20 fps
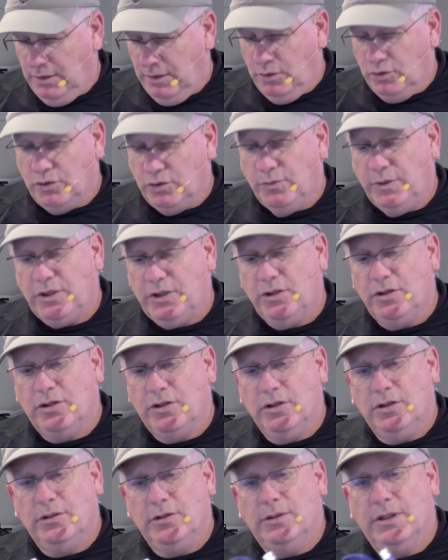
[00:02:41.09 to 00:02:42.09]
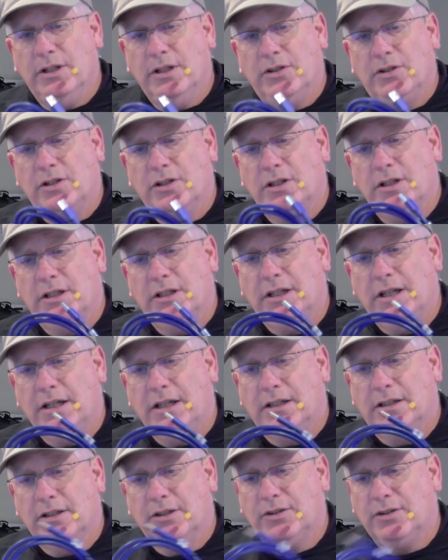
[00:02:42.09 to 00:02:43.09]
So what you do is you're going to
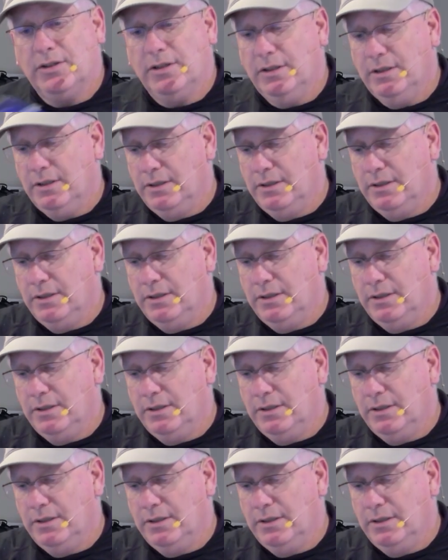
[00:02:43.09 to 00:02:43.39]
take this